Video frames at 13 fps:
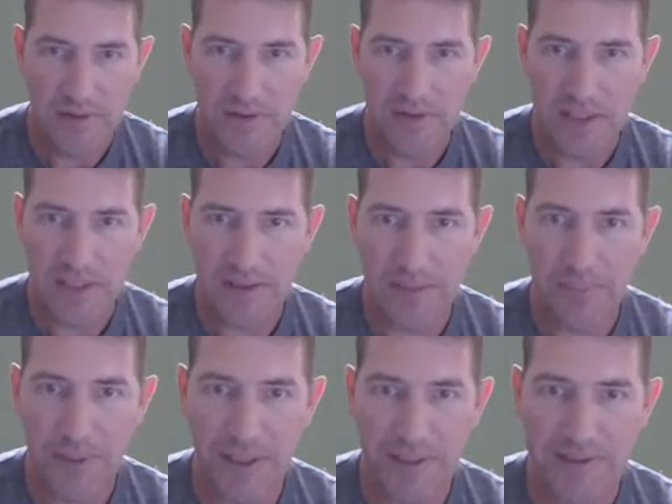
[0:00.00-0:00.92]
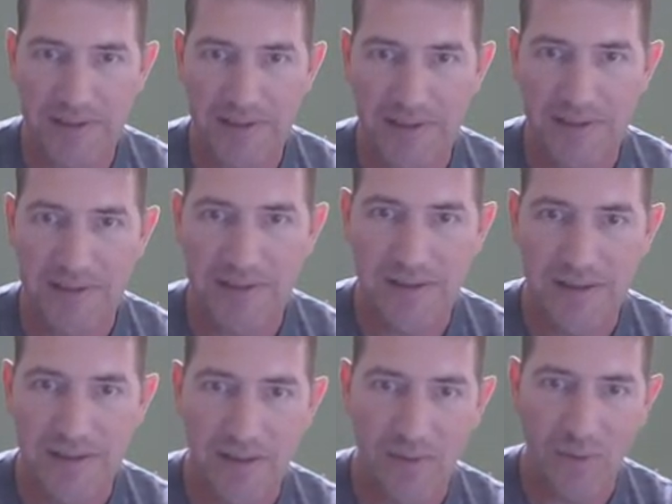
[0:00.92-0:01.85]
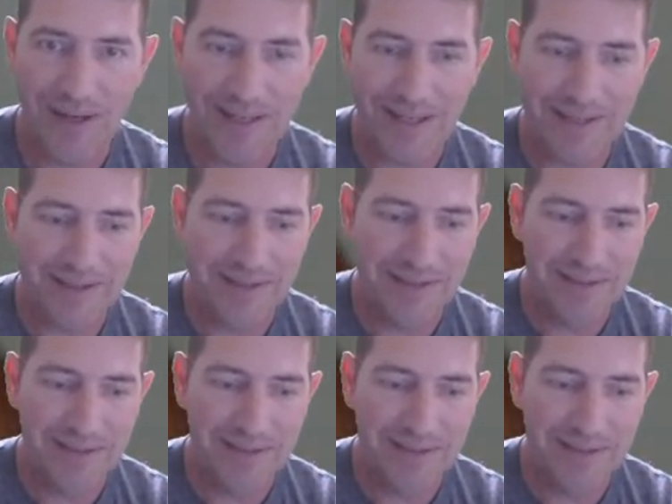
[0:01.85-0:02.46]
Not the bus. What?